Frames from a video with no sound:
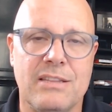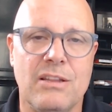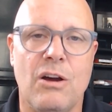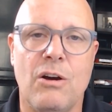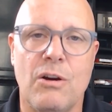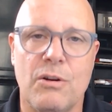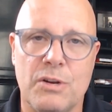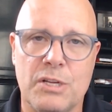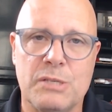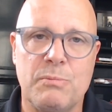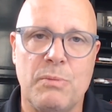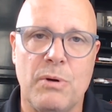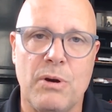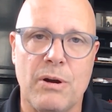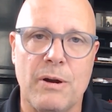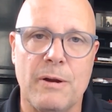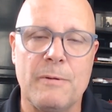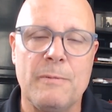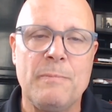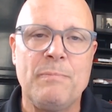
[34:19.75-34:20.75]
And the hardest
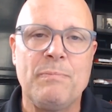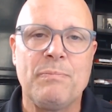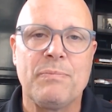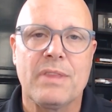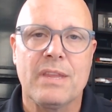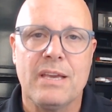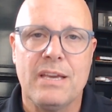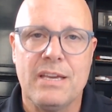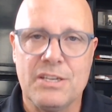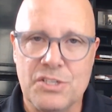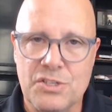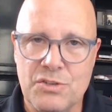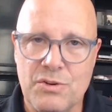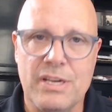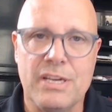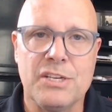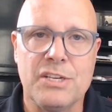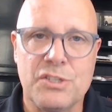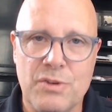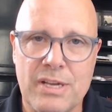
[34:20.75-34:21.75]
part is
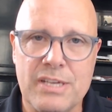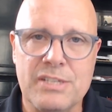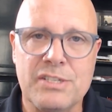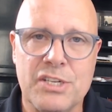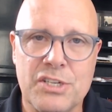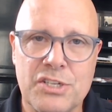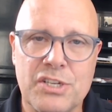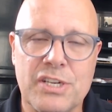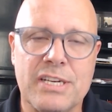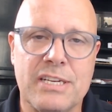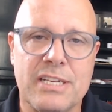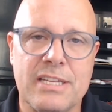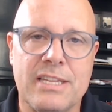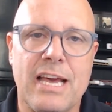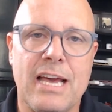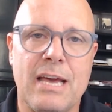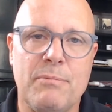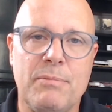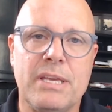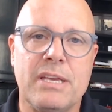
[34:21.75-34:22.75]
transitioning to that,